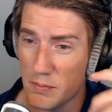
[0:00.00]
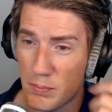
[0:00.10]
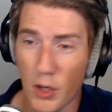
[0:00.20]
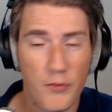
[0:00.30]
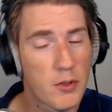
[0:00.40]

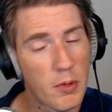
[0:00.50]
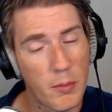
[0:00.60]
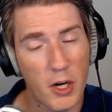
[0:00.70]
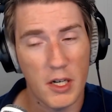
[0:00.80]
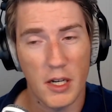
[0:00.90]
profitable
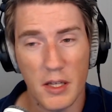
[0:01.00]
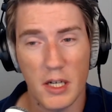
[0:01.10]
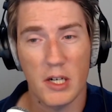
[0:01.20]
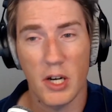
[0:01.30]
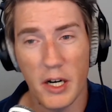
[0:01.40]
market in the
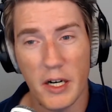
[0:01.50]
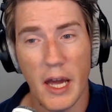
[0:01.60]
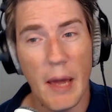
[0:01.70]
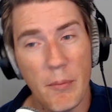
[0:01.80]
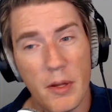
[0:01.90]
entire
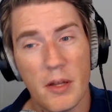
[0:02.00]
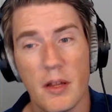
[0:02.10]
game